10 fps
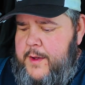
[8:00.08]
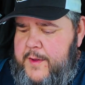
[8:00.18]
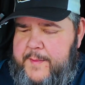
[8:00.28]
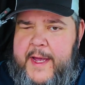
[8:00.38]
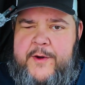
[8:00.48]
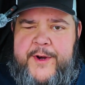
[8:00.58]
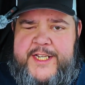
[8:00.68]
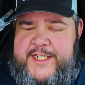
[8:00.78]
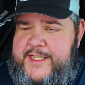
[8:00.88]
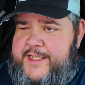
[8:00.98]
well, the main
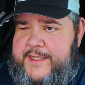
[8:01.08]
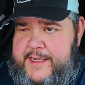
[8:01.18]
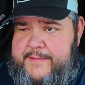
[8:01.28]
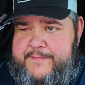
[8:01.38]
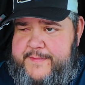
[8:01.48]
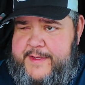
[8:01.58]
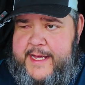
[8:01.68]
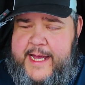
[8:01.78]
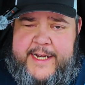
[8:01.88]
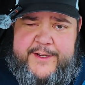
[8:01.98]
reason is
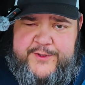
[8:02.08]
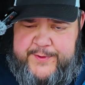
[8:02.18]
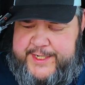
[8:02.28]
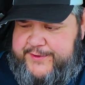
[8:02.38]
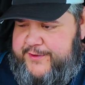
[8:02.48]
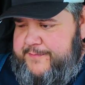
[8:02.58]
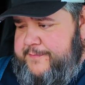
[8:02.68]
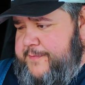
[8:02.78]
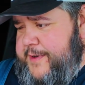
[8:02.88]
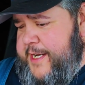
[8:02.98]
I had to use the restroom.
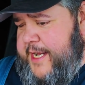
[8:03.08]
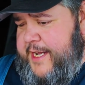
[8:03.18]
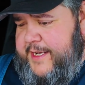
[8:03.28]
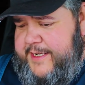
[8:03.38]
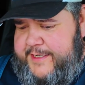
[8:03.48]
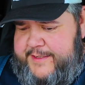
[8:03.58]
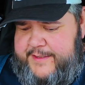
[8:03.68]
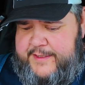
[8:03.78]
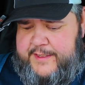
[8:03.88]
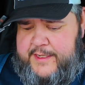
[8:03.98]
And